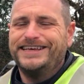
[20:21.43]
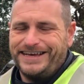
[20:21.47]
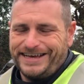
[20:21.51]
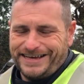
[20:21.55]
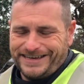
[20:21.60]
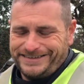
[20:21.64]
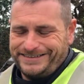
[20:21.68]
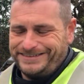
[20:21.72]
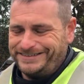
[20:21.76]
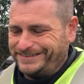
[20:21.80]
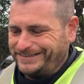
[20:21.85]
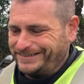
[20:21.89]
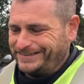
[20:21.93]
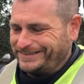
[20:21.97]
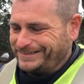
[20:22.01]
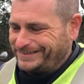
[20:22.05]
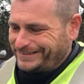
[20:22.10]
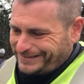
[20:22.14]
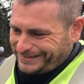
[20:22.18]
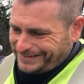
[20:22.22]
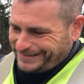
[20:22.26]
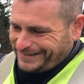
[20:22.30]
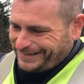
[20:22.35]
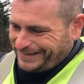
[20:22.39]
Yeah, you did.
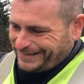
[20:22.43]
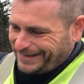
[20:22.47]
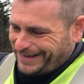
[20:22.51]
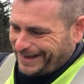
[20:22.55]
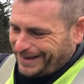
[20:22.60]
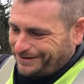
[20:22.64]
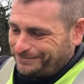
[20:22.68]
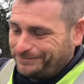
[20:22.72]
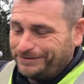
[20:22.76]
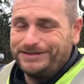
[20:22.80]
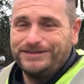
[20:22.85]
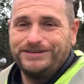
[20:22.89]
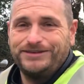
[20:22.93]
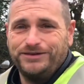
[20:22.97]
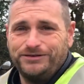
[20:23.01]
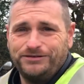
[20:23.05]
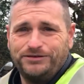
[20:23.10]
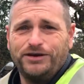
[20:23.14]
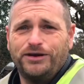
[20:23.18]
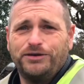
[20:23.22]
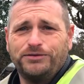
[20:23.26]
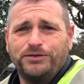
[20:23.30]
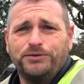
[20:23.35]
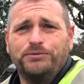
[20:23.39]
Yeah, you
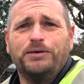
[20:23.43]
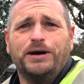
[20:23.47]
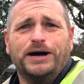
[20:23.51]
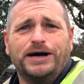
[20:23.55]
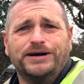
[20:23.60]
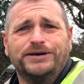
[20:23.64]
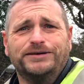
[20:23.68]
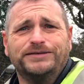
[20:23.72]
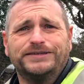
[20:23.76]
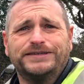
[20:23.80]
told the world.